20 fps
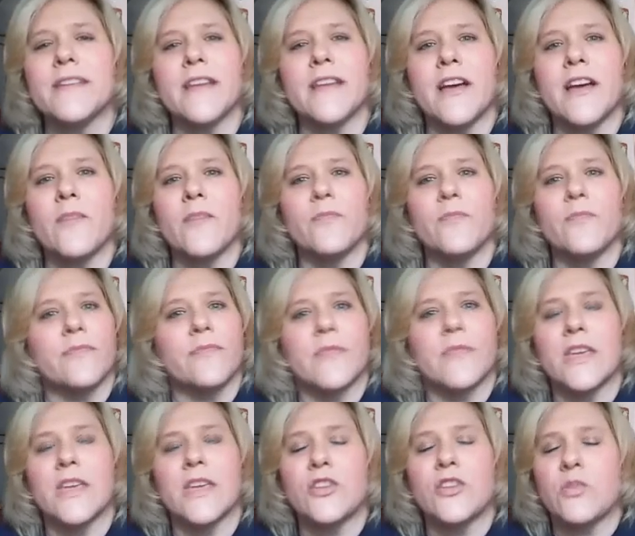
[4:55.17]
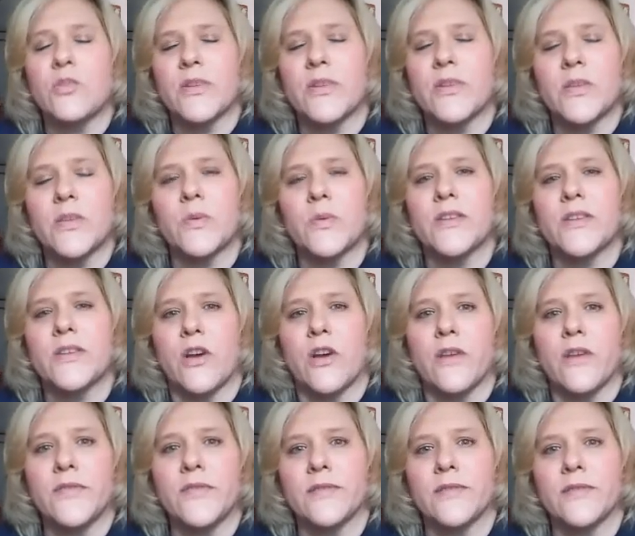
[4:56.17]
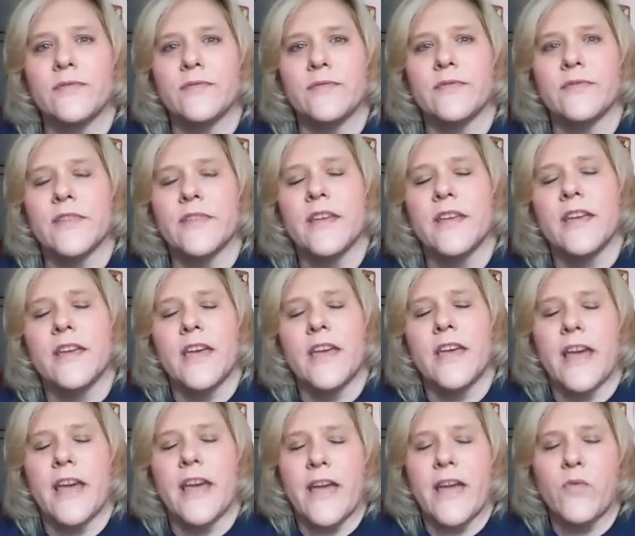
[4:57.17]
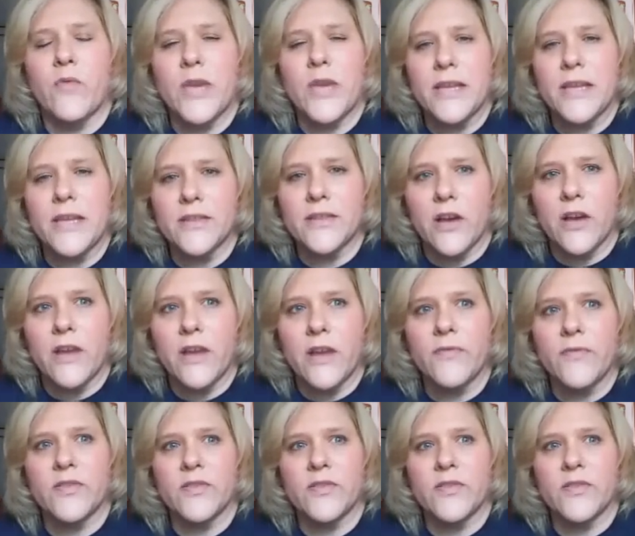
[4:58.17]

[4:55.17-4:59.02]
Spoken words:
the issue wasn't resolved. and I have weekends off.